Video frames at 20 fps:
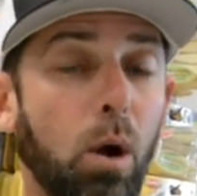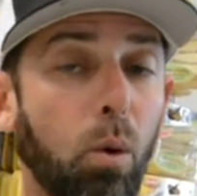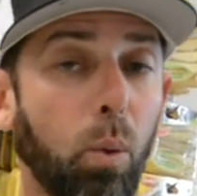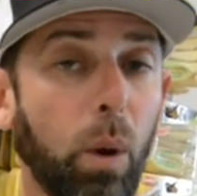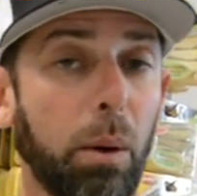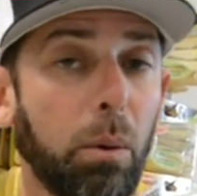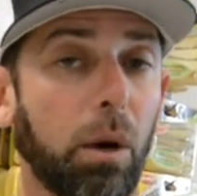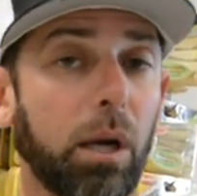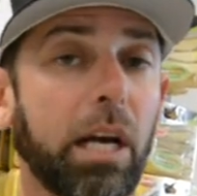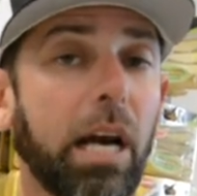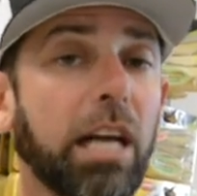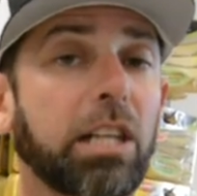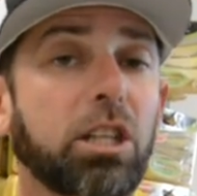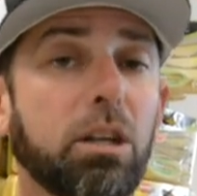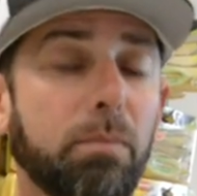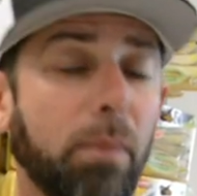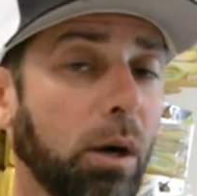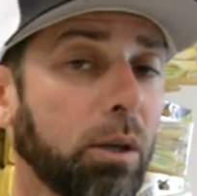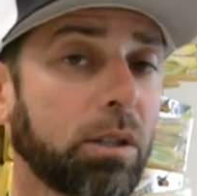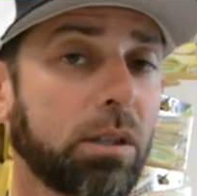We were
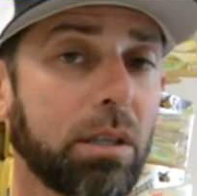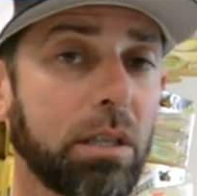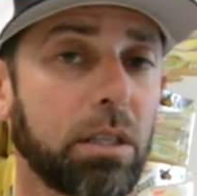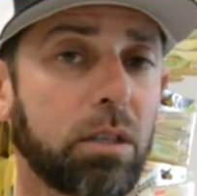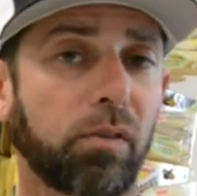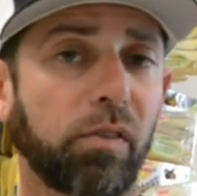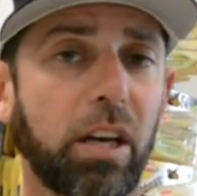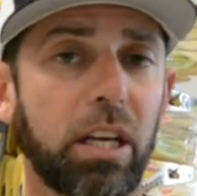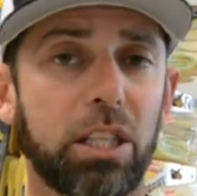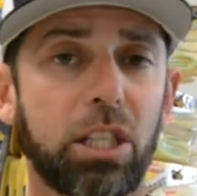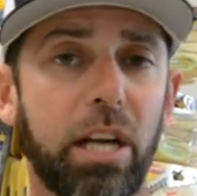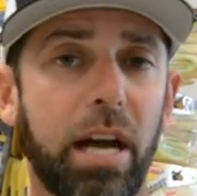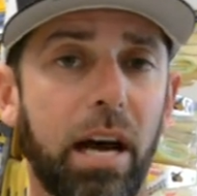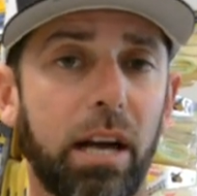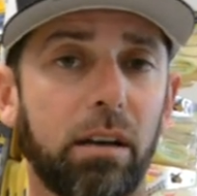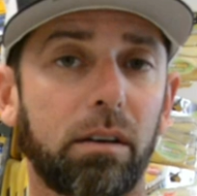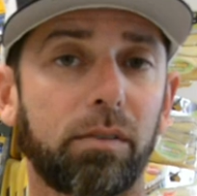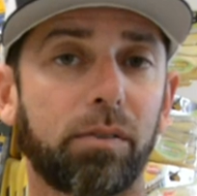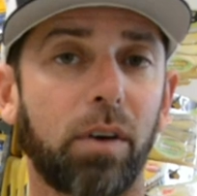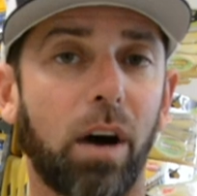catching most of these fish
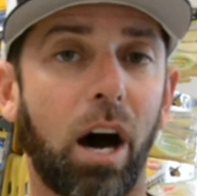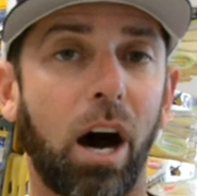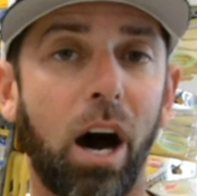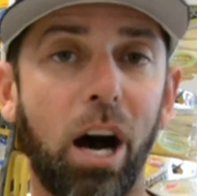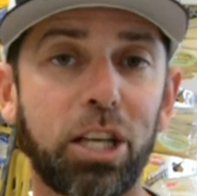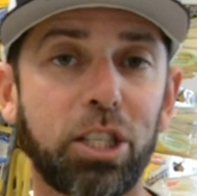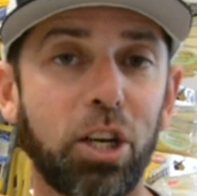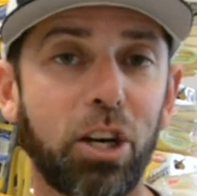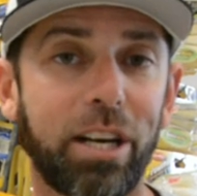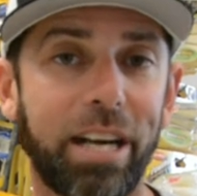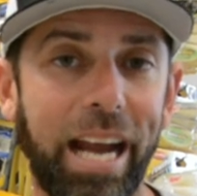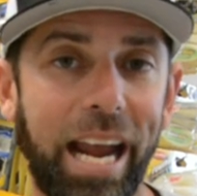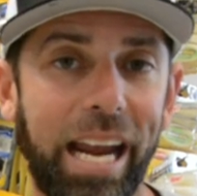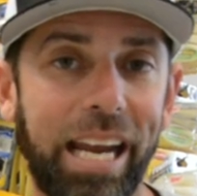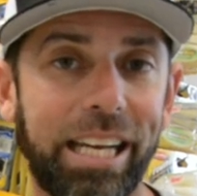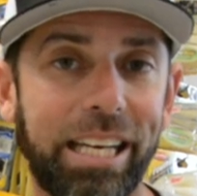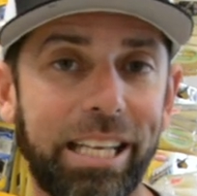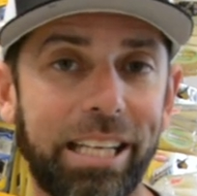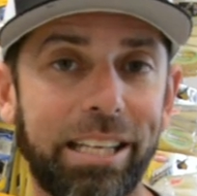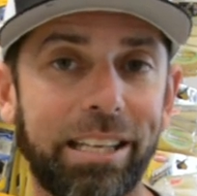out of one hundred
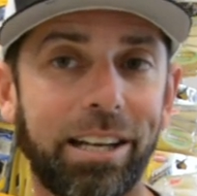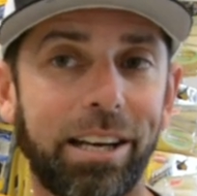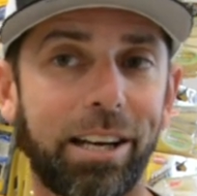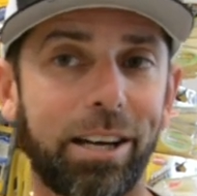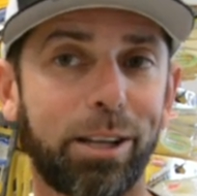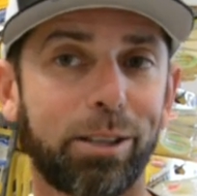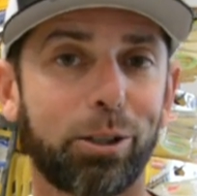eighty